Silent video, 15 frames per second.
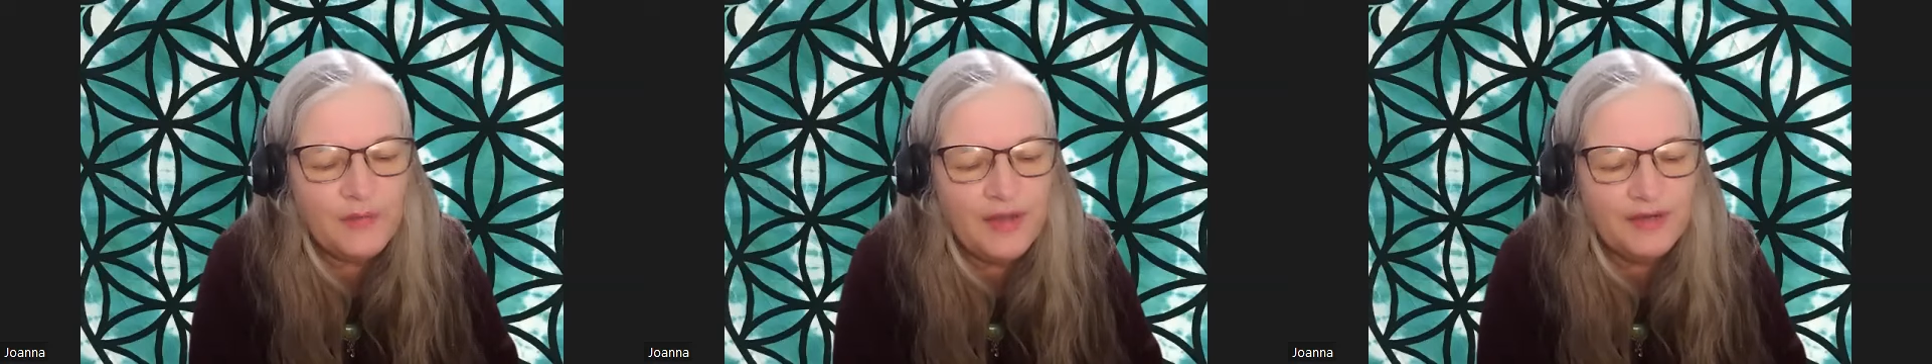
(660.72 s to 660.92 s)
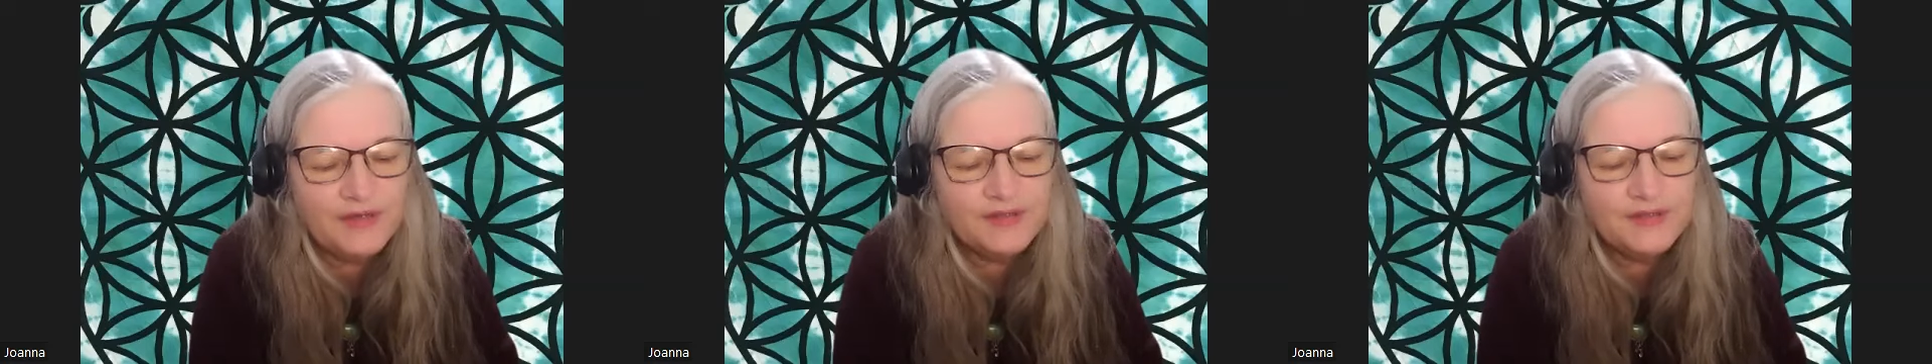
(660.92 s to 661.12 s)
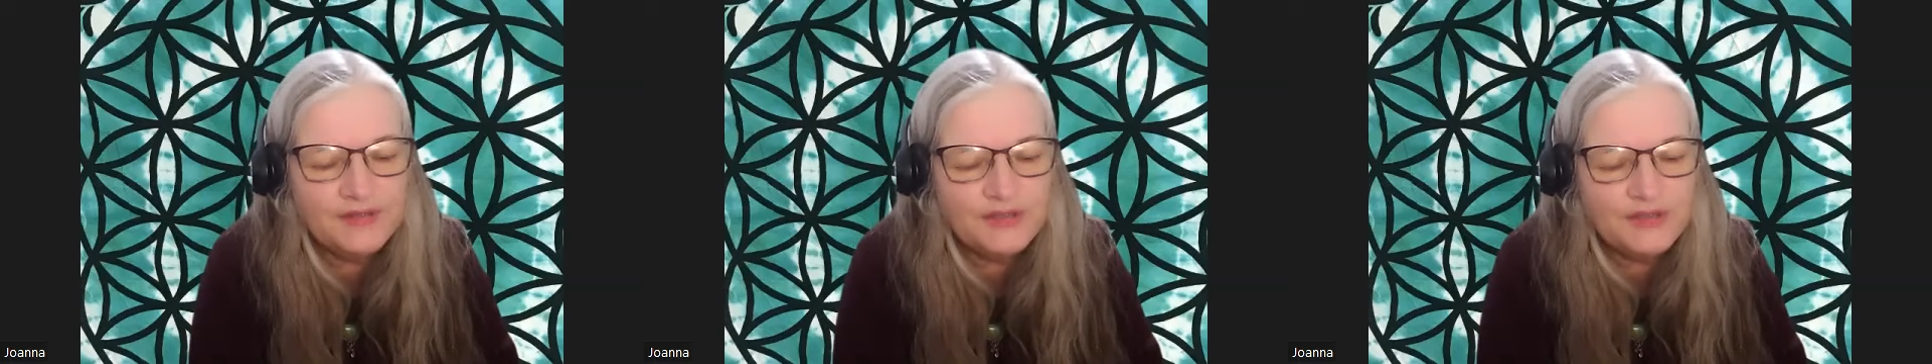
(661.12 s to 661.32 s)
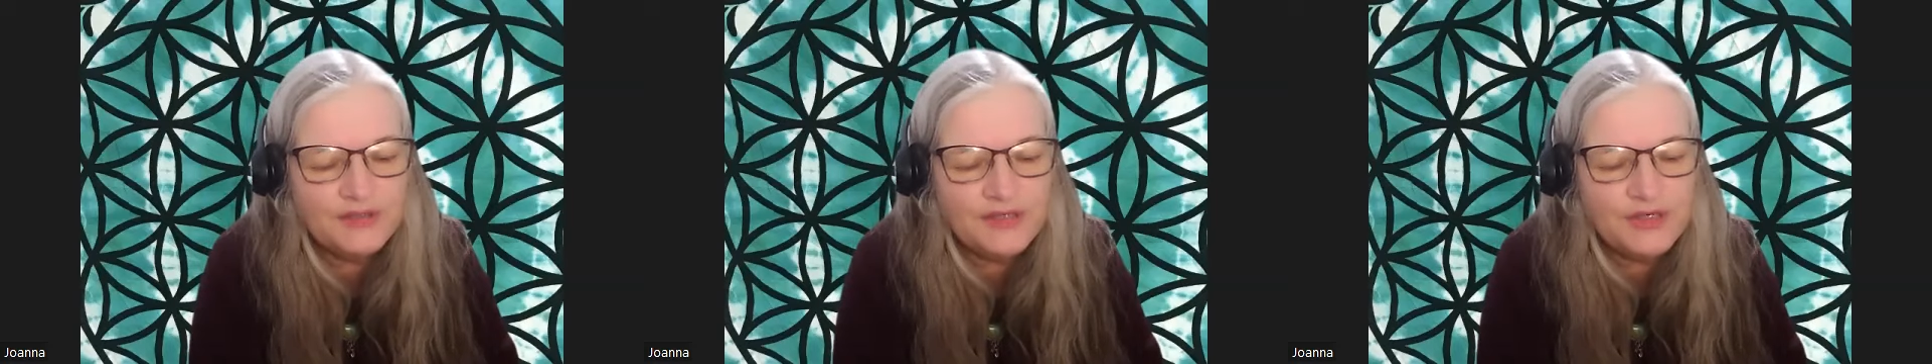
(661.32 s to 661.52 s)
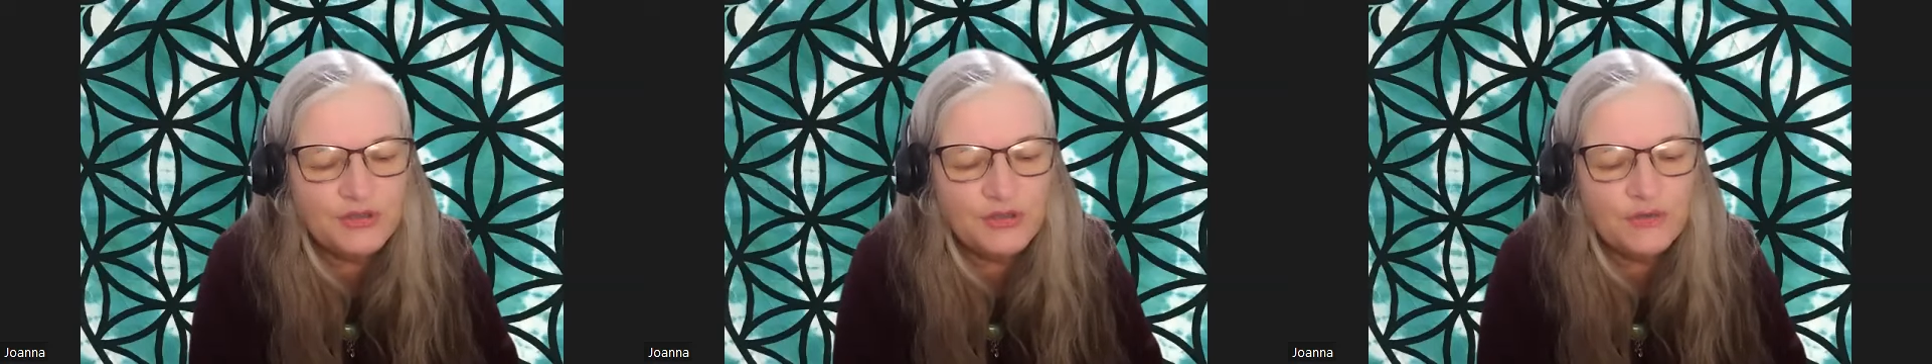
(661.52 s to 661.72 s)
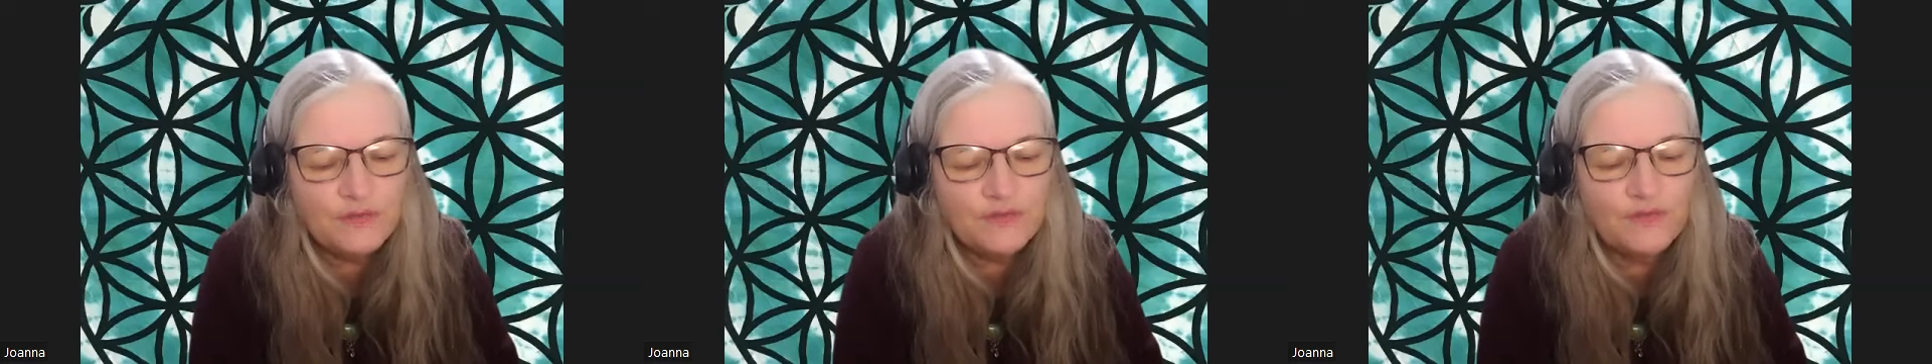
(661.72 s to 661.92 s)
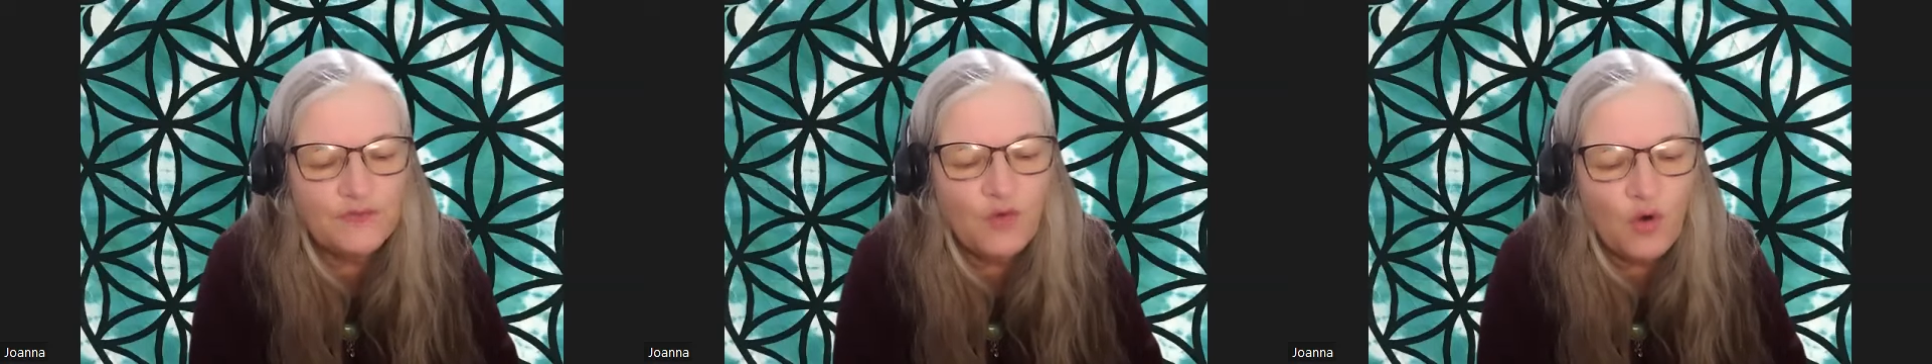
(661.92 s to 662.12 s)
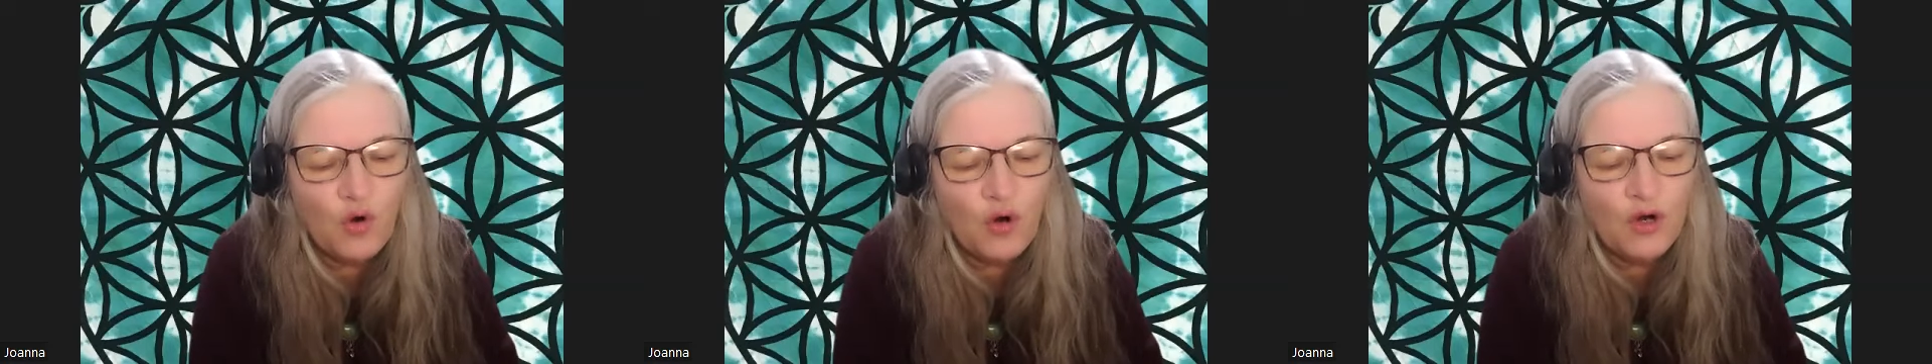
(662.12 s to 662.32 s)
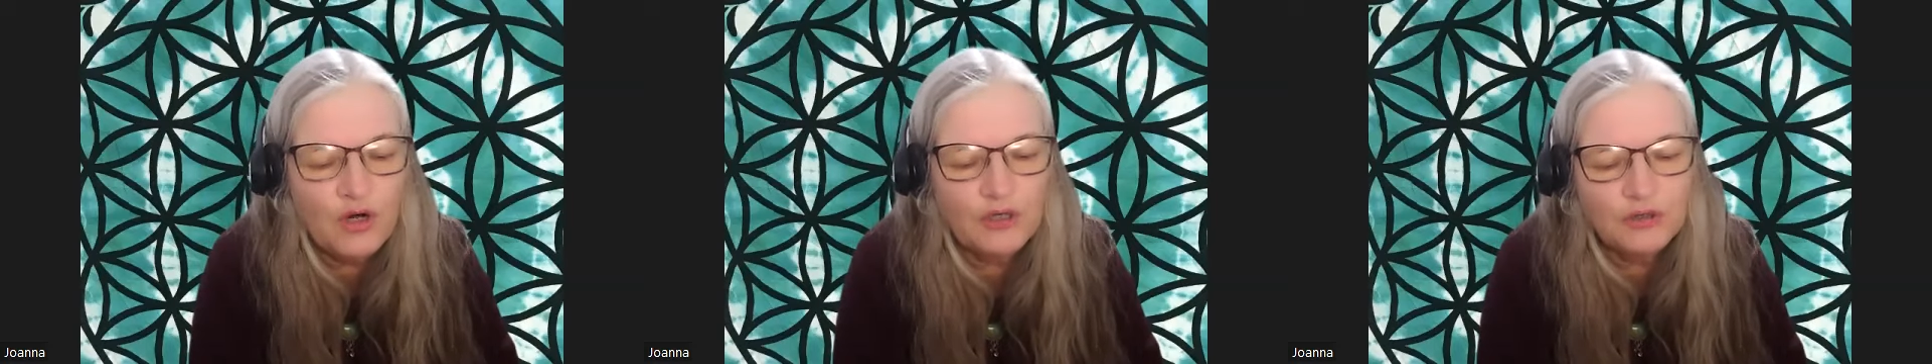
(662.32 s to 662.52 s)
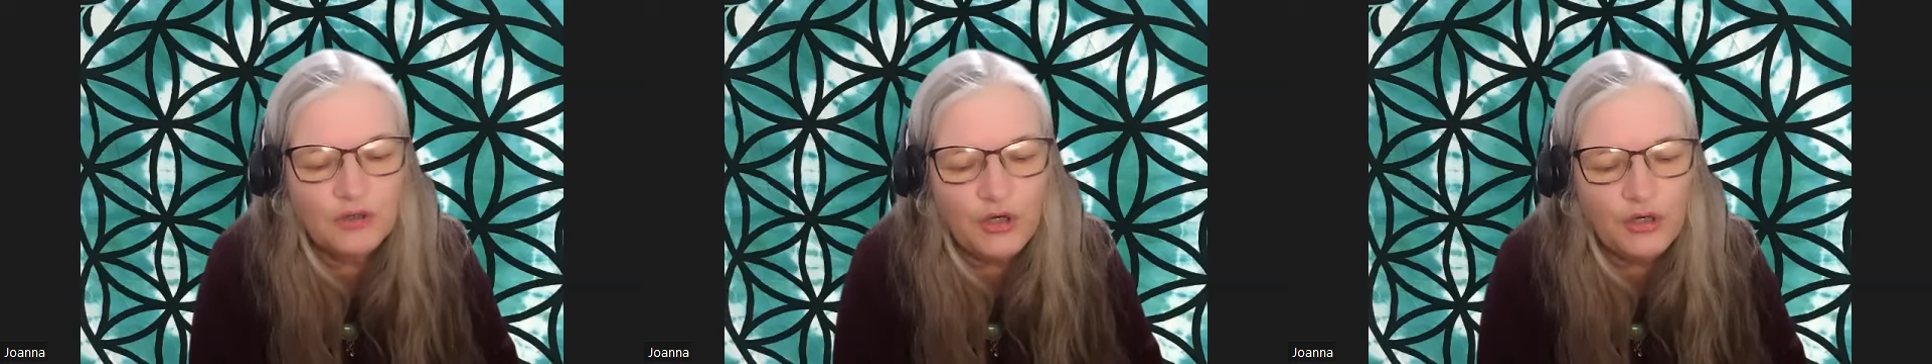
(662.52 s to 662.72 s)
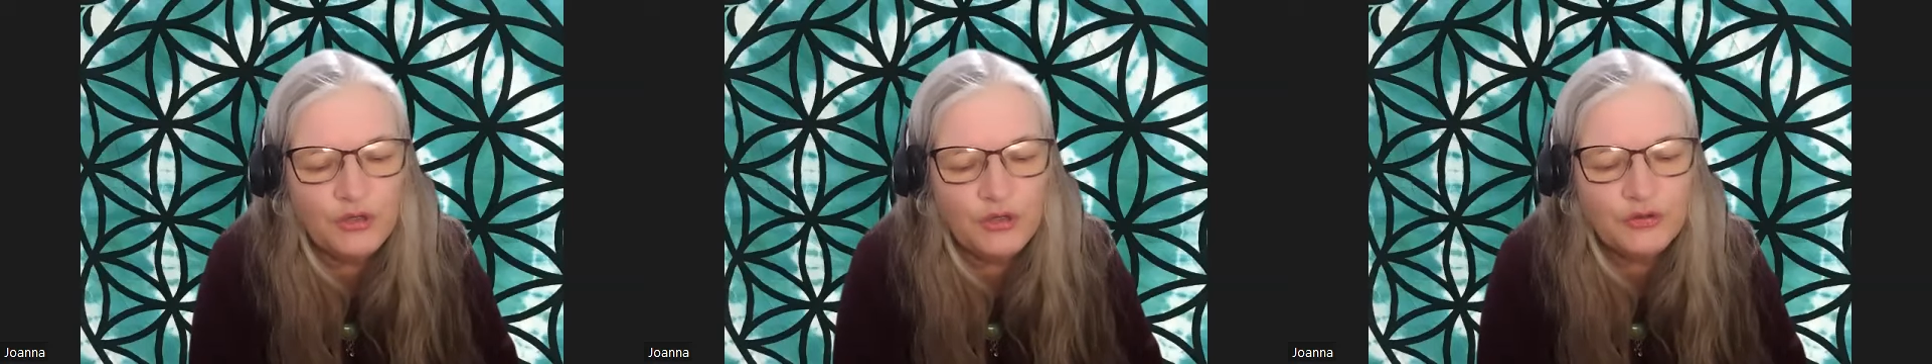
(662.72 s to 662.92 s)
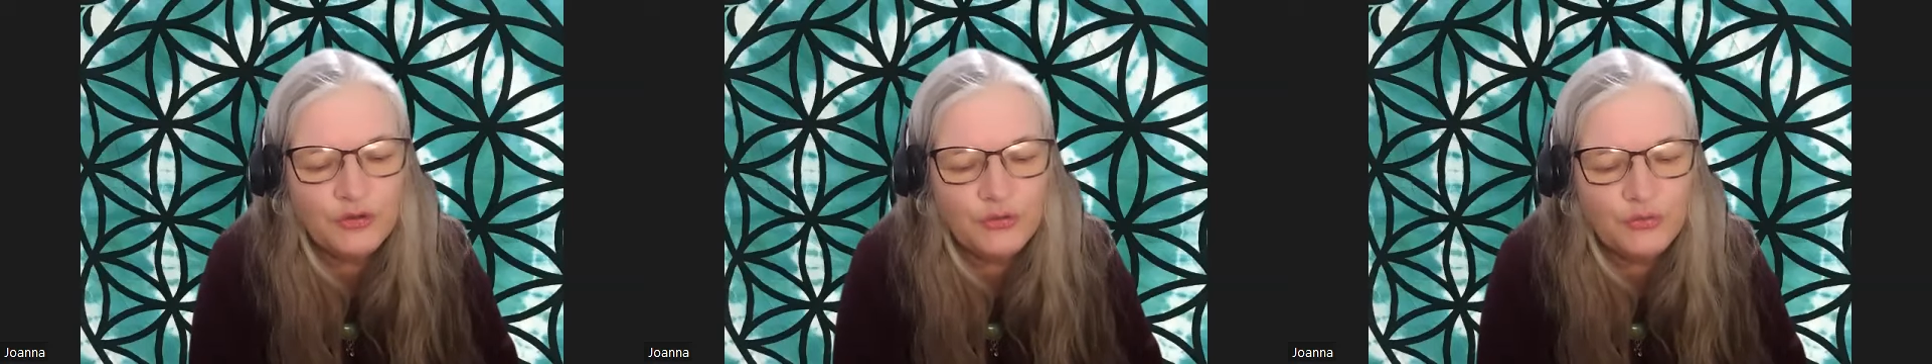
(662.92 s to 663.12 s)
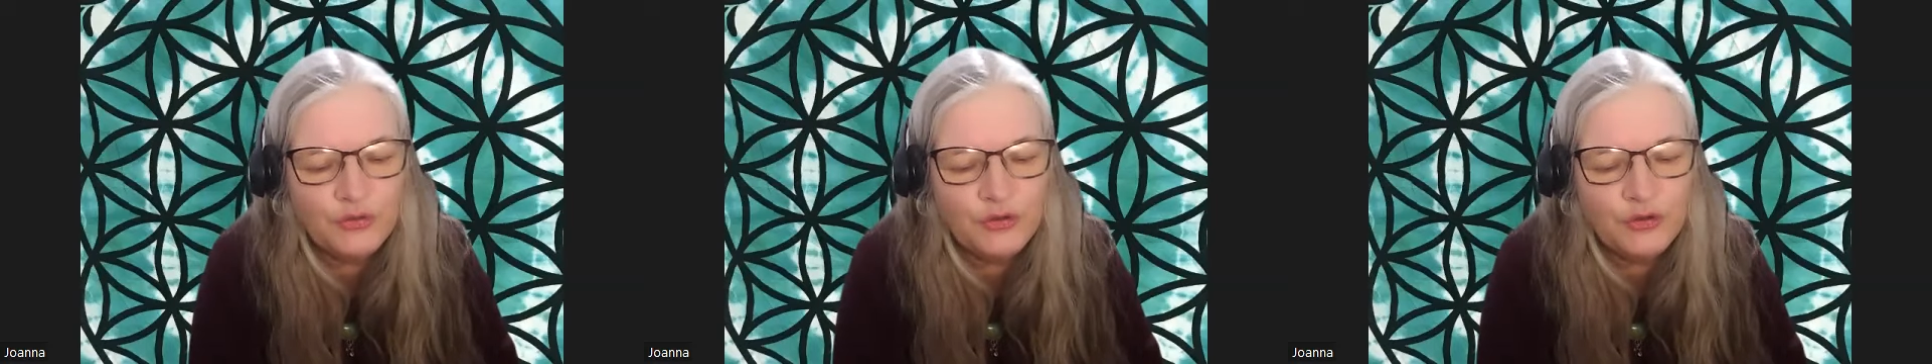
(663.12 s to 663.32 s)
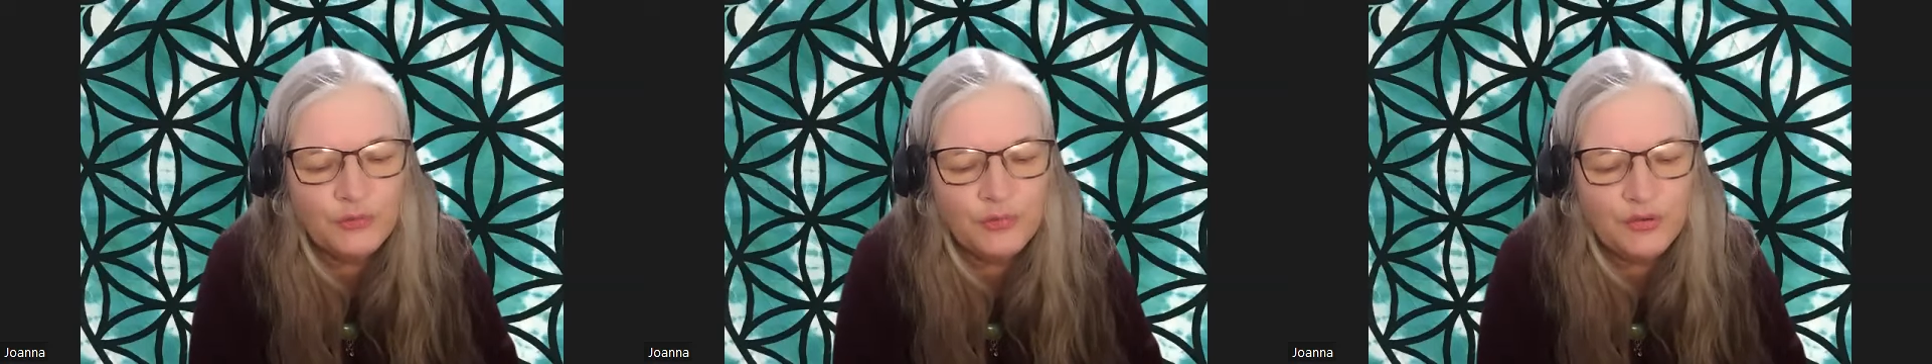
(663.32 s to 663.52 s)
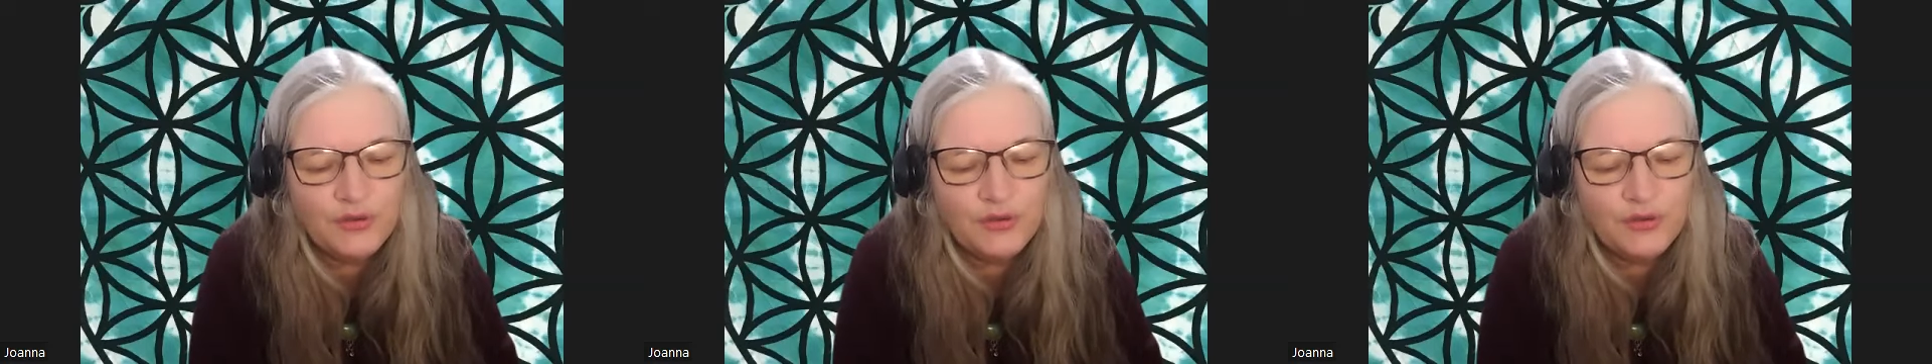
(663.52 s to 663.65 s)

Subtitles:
makes the decision for a larger group,